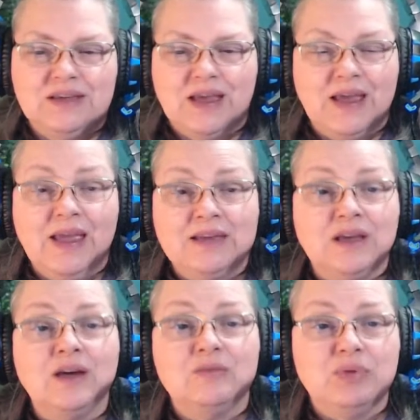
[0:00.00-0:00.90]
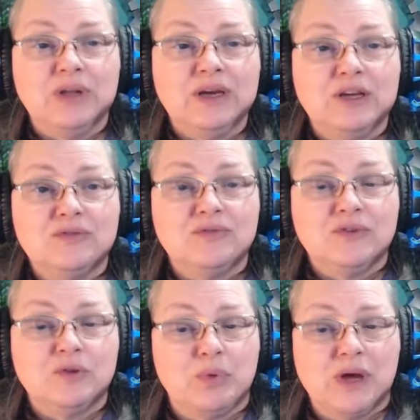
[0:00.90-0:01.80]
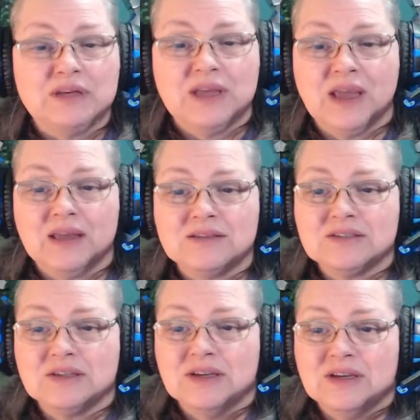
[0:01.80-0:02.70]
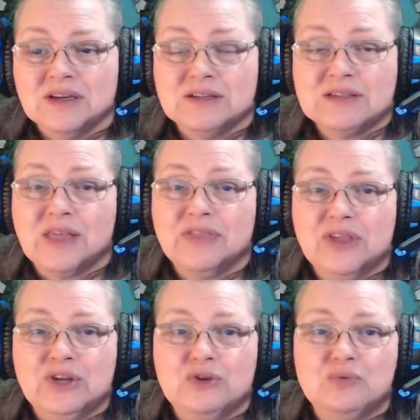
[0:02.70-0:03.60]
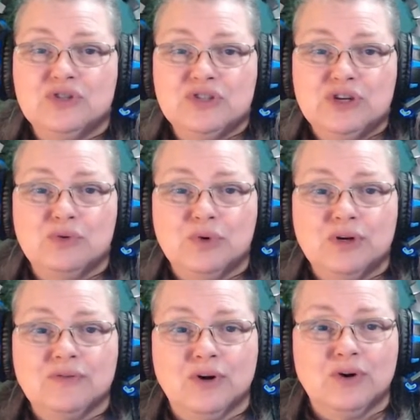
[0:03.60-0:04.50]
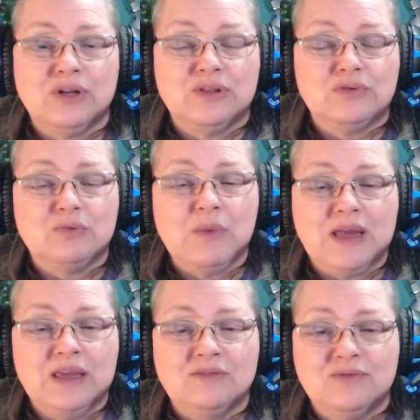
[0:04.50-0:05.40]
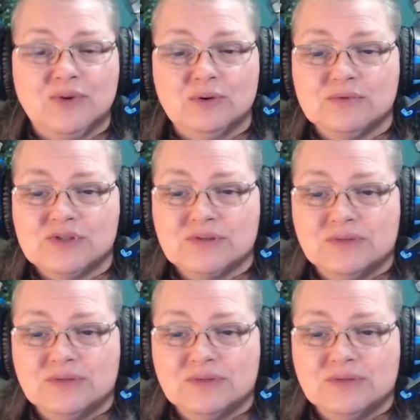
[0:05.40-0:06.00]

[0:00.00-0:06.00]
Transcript: I had to unplug it for the broadcast because I think you still would have heard it through my headphones.